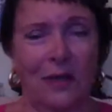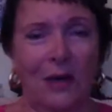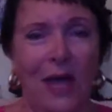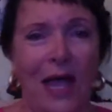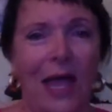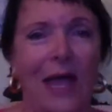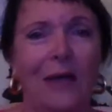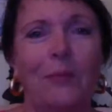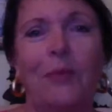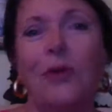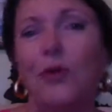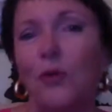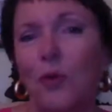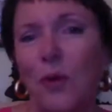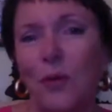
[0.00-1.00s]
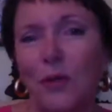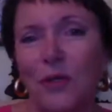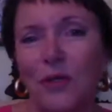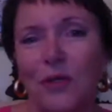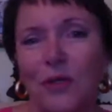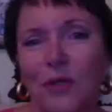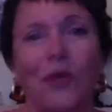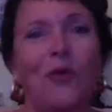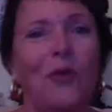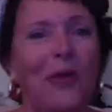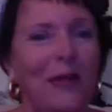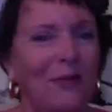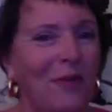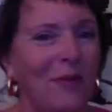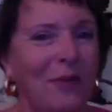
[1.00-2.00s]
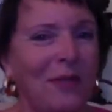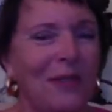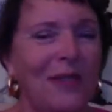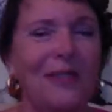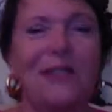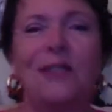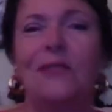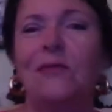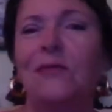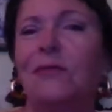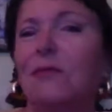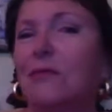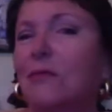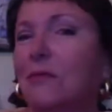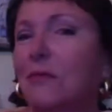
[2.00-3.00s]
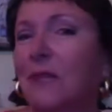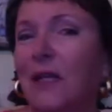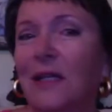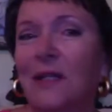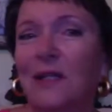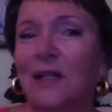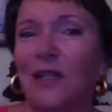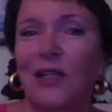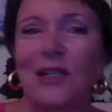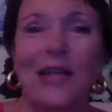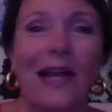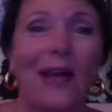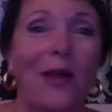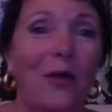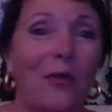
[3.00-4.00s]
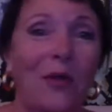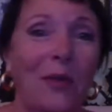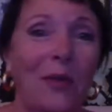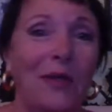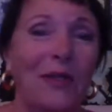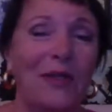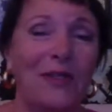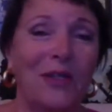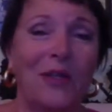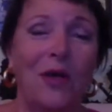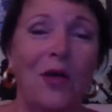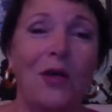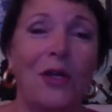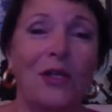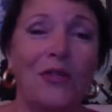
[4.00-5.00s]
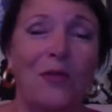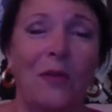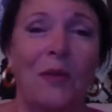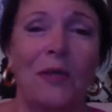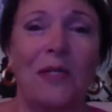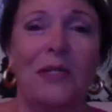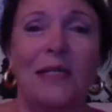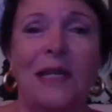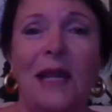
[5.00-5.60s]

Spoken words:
I have blue ribbons and green ribbons and yellow ribbons and orange ribbons, and I